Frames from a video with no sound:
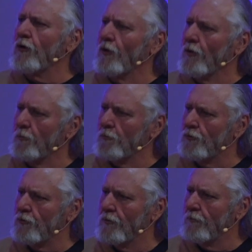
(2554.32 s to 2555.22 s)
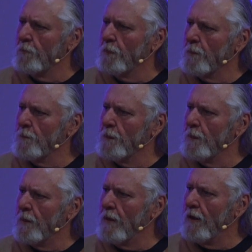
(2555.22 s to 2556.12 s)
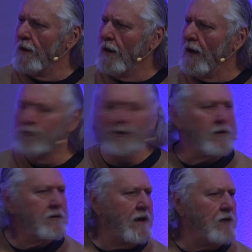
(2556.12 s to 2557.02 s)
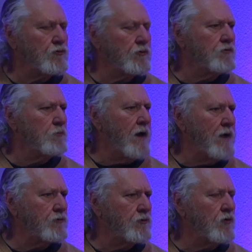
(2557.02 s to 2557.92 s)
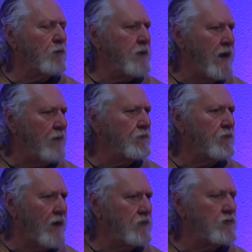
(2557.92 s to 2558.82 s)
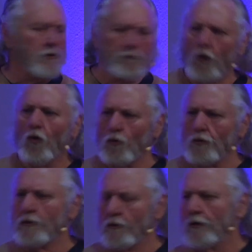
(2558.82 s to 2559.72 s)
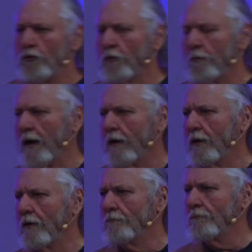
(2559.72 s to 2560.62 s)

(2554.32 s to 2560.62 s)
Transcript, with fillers: arms, as Eliezer of Damascus, on behalf of Isaac of old, did to Rebekah.